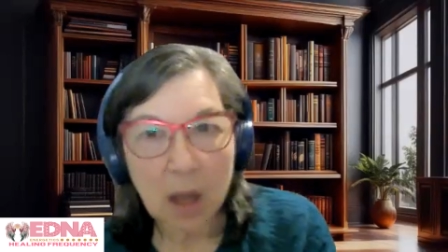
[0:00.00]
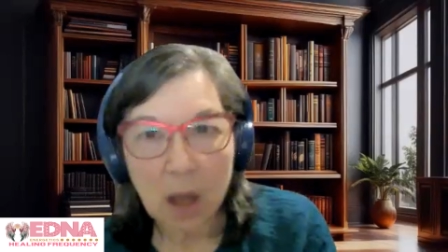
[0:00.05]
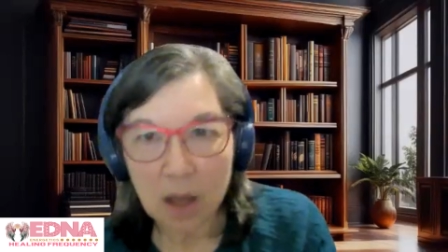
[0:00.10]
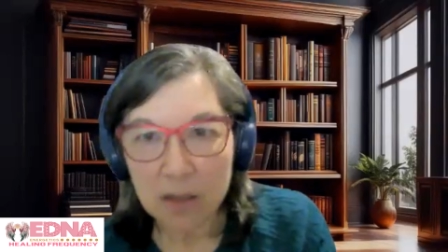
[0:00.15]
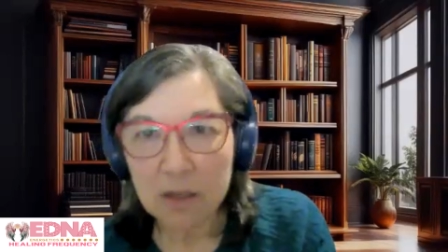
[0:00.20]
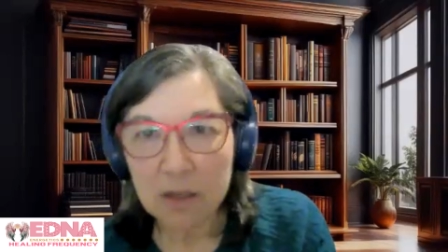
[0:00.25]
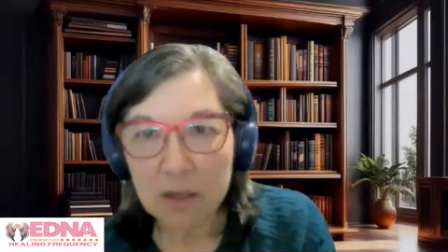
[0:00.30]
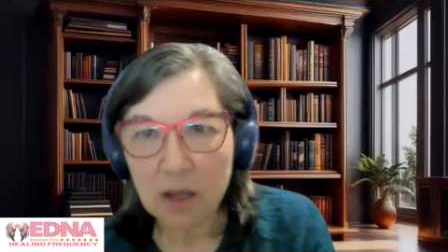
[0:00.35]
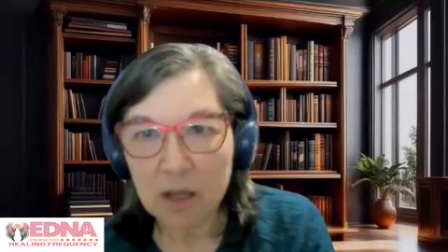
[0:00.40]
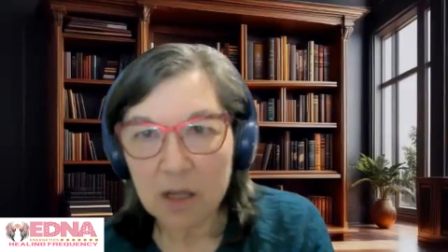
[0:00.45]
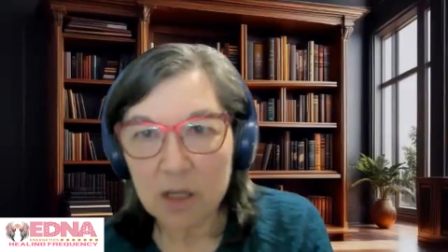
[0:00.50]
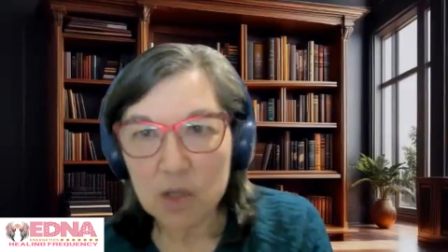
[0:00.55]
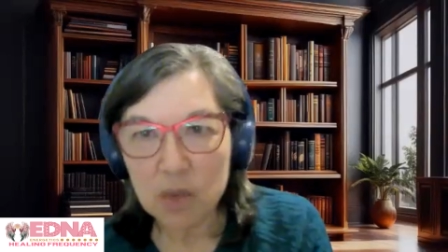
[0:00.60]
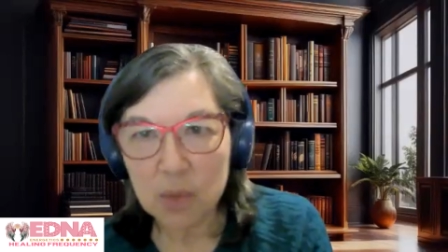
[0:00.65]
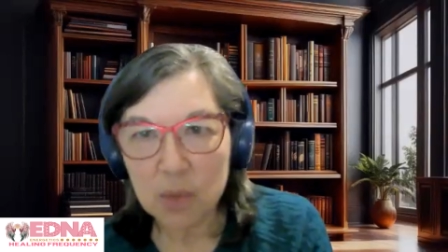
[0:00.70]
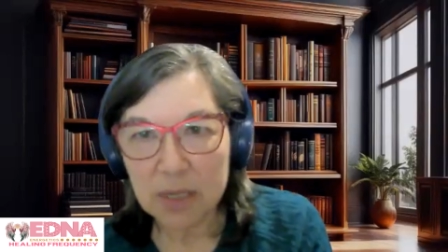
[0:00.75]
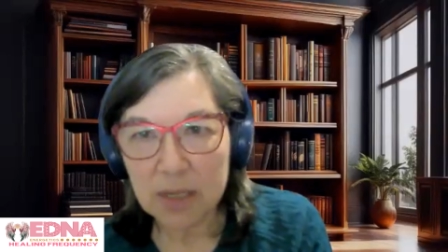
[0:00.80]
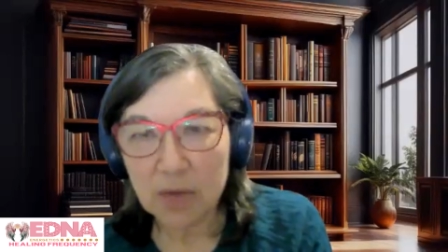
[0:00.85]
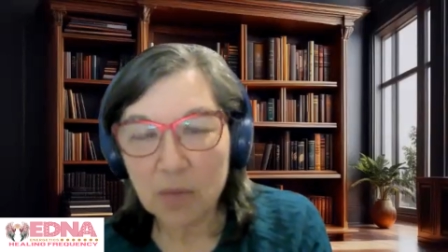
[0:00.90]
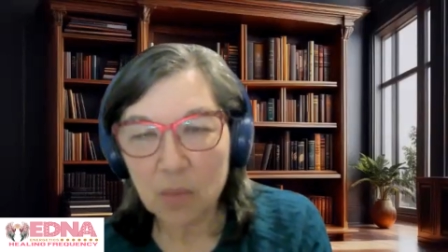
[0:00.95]
on
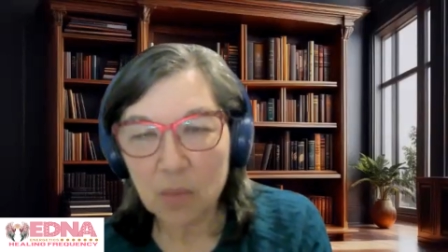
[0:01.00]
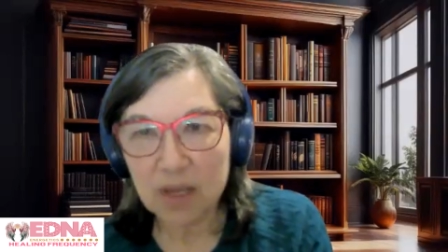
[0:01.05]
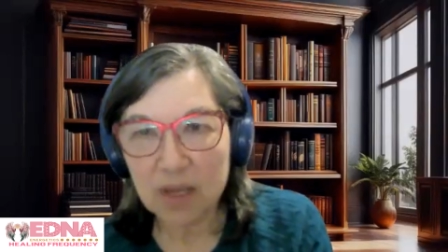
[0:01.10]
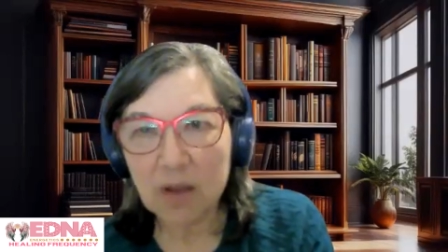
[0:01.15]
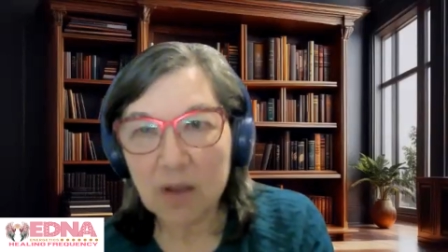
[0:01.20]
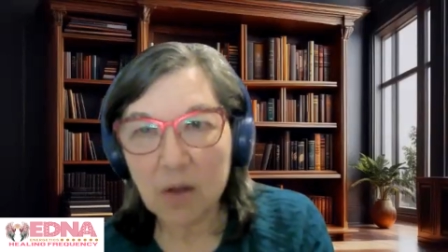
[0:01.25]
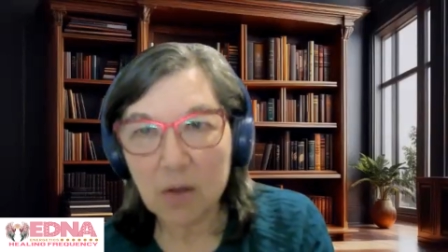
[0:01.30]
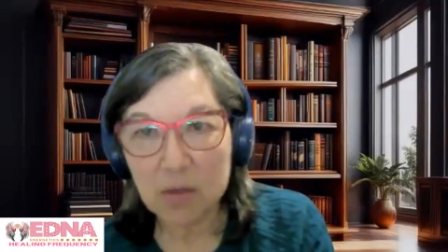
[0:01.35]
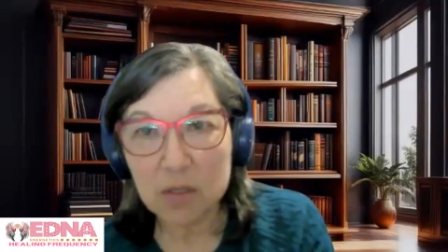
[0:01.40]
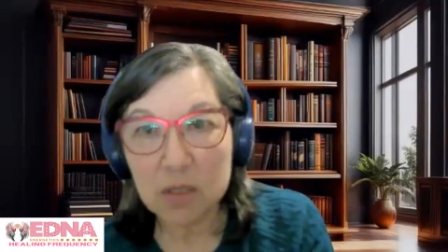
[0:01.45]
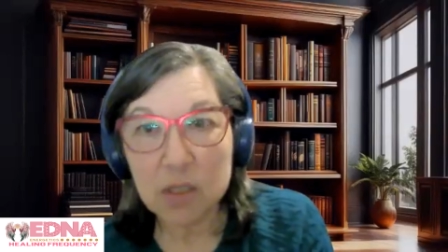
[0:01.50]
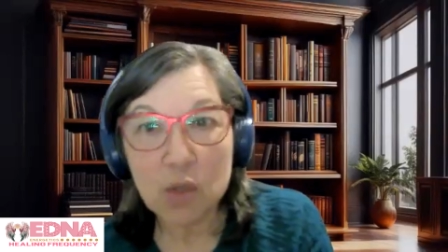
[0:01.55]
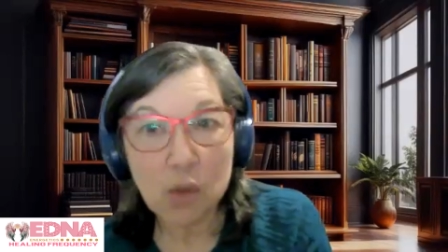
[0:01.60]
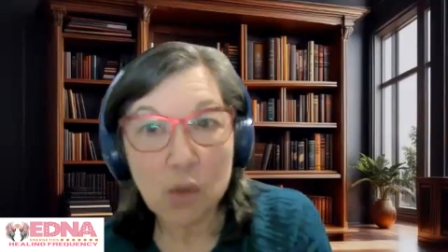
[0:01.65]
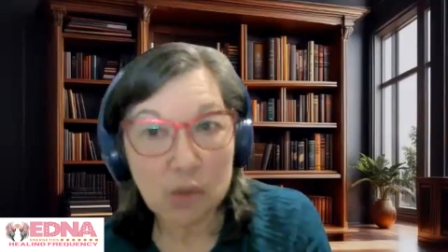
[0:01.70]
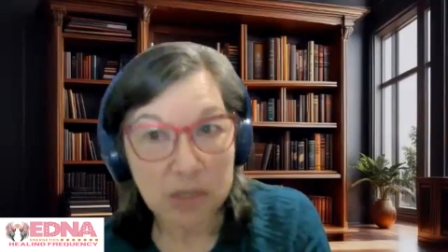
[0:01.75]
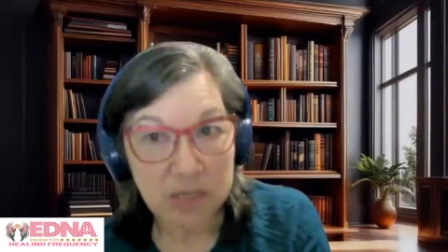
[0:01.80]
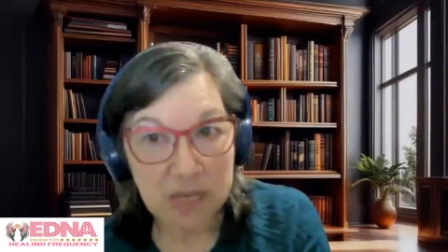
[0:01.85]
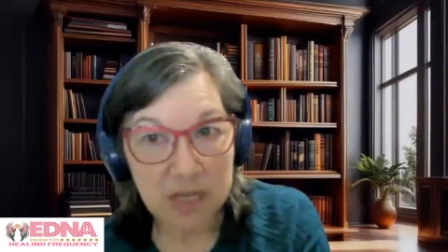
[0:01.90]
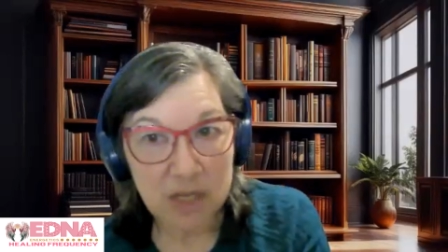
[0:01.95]
doing what I call
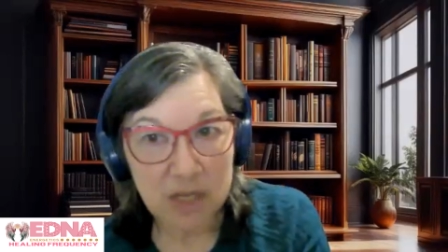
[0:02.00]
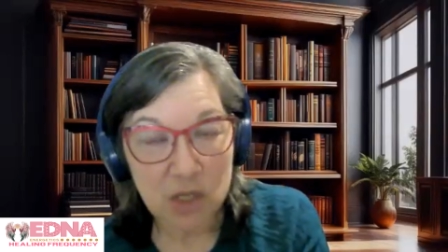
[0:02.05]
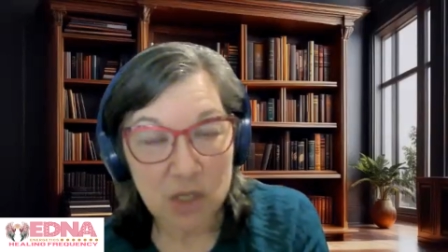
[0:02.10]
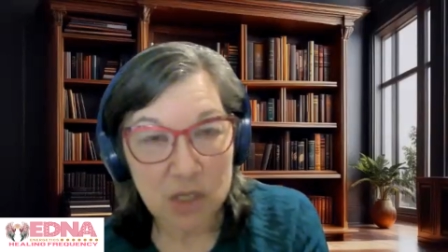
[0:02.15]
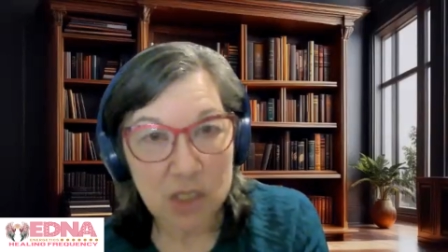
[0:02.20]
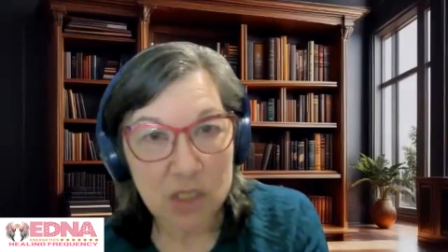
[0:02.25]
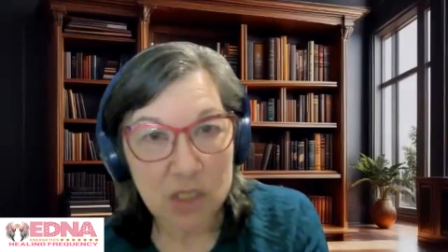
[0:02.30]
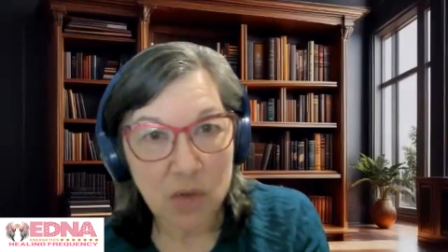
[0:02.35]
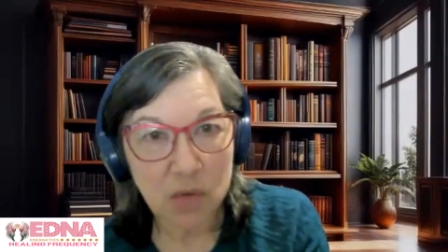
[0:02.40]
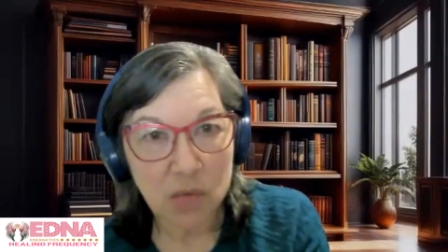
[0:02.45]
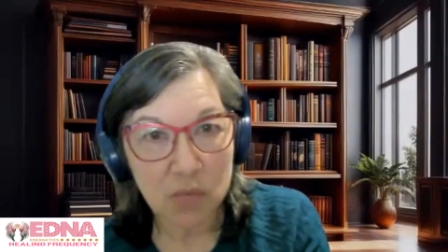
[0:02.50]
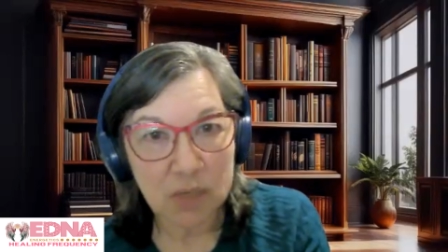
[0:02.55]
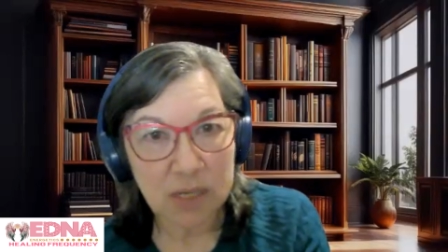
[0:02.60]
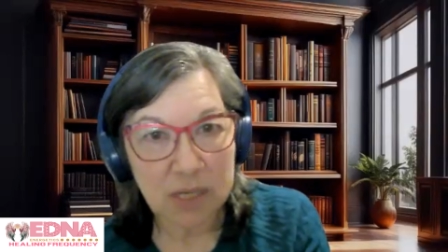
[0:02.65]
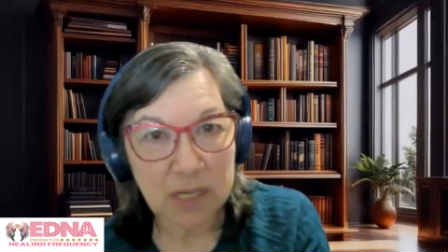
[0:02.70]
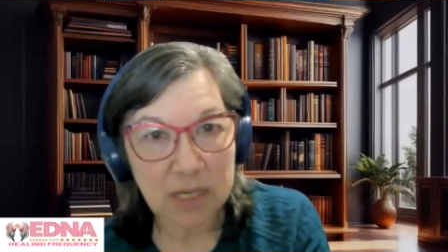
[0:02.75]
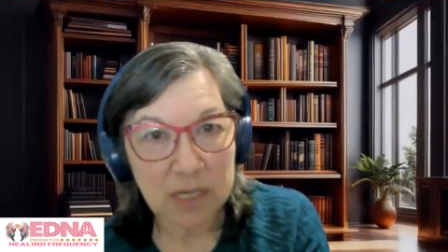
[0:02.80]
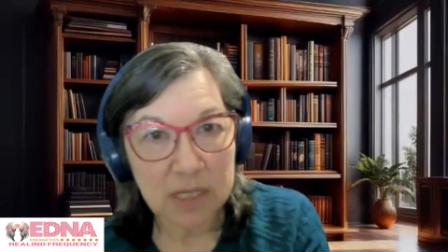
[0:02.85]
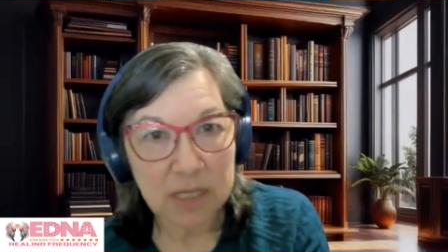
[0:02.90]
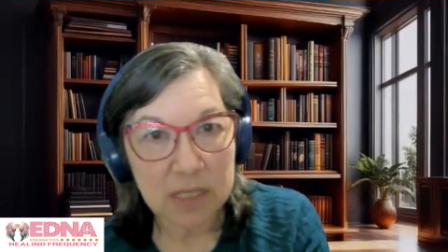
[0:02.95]
soul sessions, soul
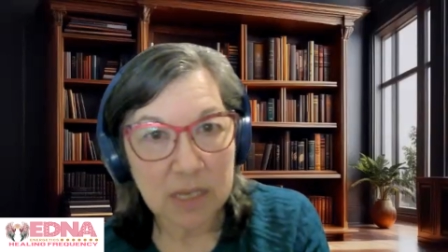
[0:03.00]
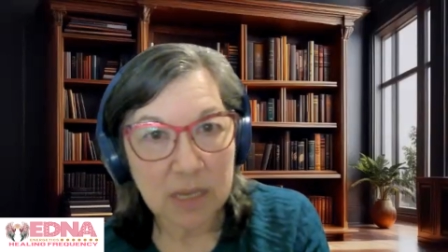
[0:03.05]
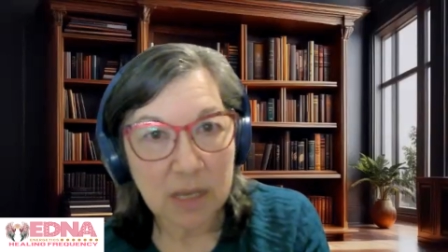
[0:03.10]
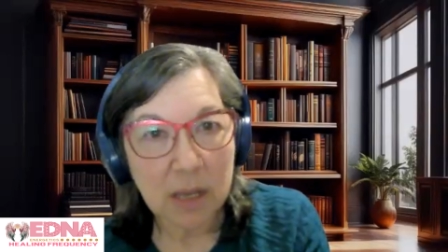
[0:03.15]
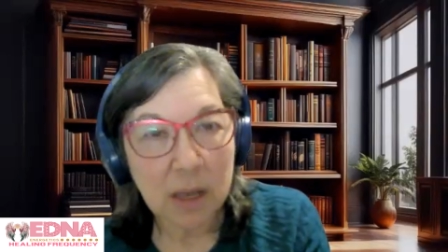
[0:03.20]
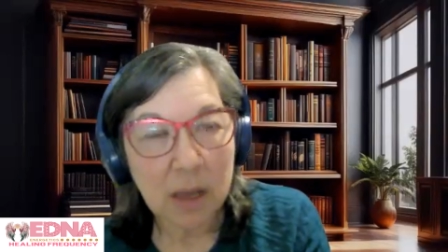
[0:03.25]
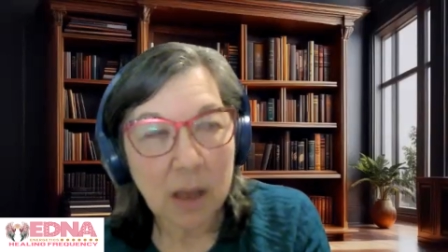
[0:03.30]
readings.